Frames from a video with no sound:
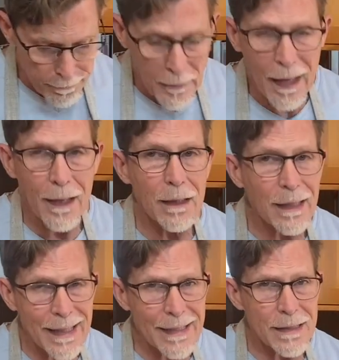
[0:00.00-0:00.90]
at
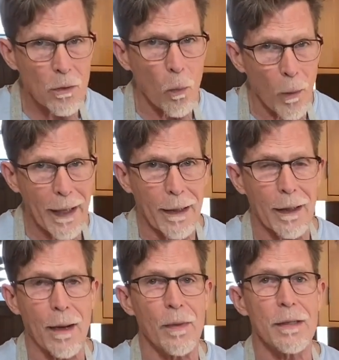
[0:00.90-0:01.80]
least a week.
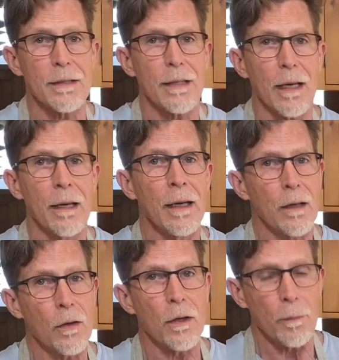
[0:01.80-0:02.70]
I'm going to say you
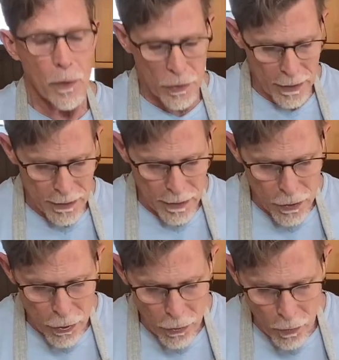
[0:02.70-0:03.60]
could push it to
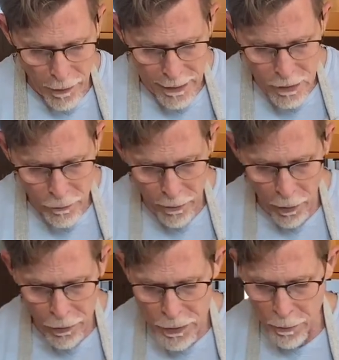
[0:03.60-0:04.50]
2 weeks for
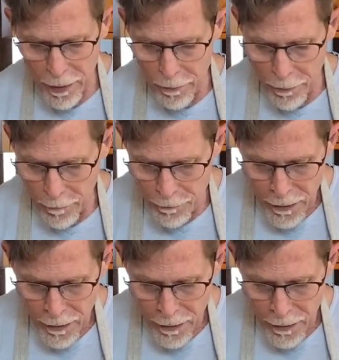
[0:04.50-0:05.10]
most people.